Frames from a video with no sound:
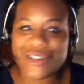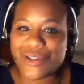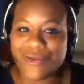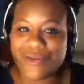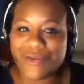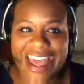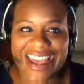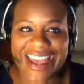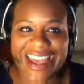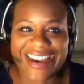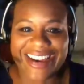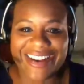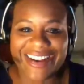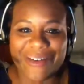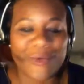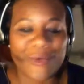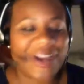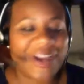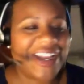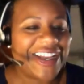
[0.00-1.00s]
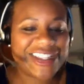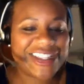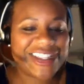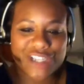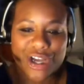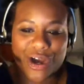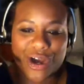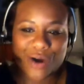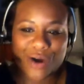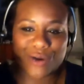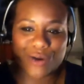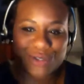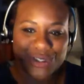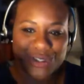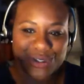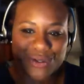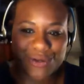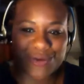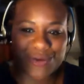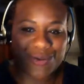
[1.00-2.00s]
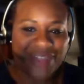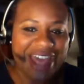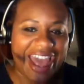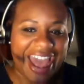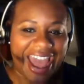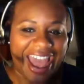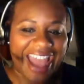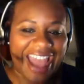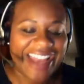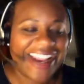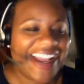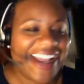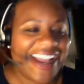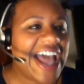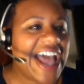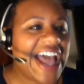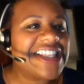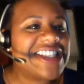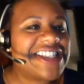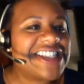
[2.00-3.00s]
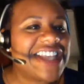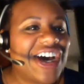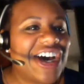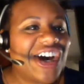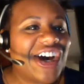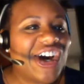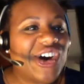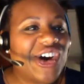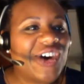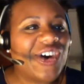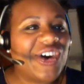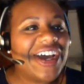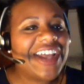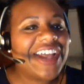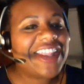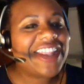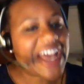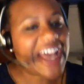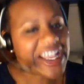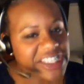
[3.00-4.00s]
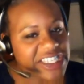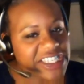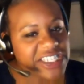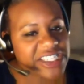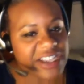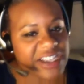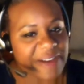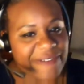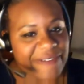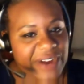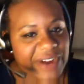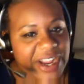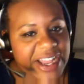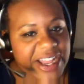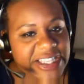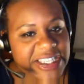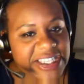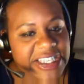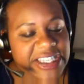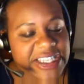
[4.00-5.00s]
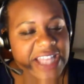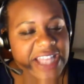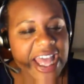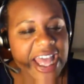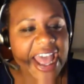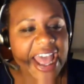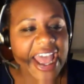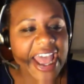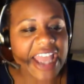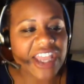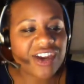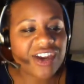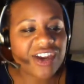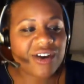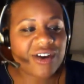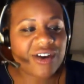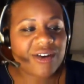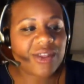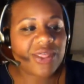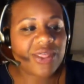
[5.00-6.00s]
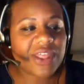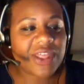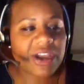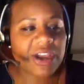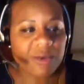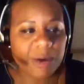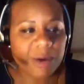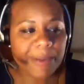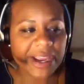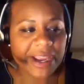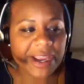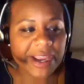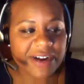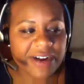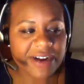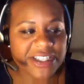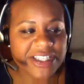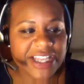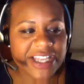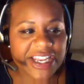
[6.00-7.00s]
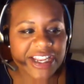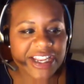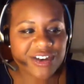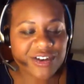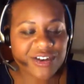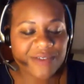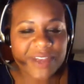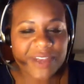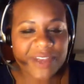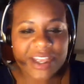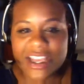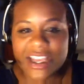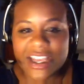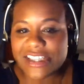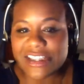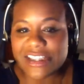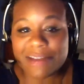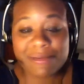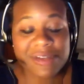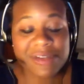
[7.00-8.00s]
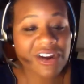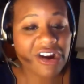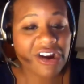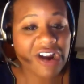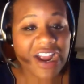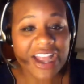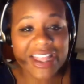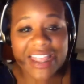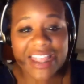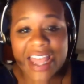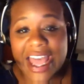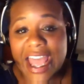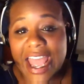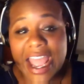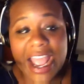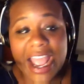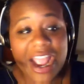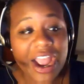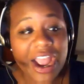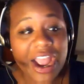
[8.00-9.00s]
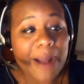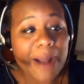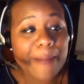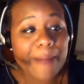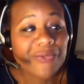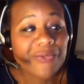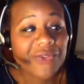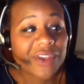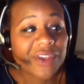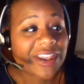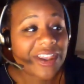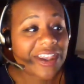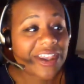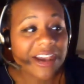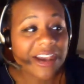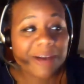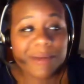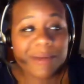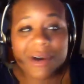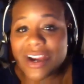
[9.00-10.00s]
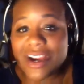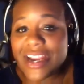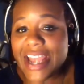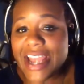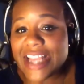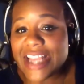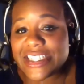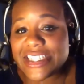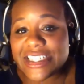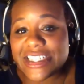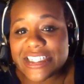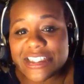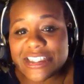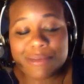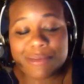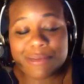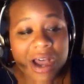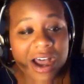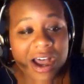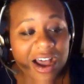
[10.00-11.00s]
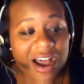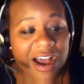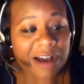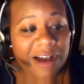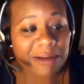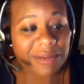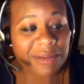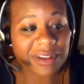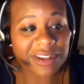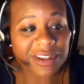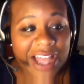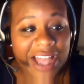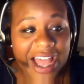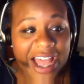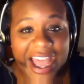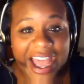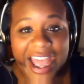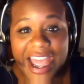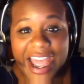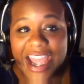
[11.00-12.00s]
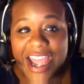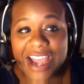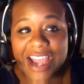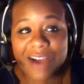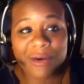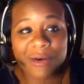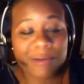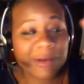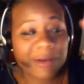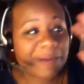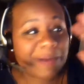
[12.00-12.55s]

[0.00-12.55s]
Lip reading: that. We don't do that. And so that's the difference is that, there were parents that intervened because I'm sorry, like Kim Kardashian's mom, like, will pimp out the